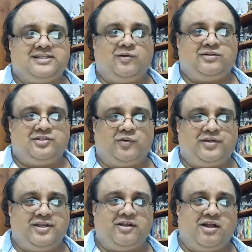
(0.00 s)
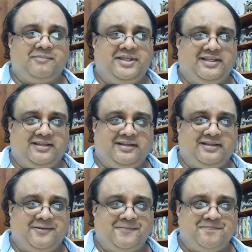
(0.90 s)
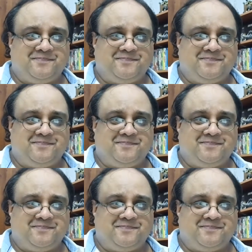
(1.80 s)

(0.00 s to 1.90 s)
out, Dr. Yagami,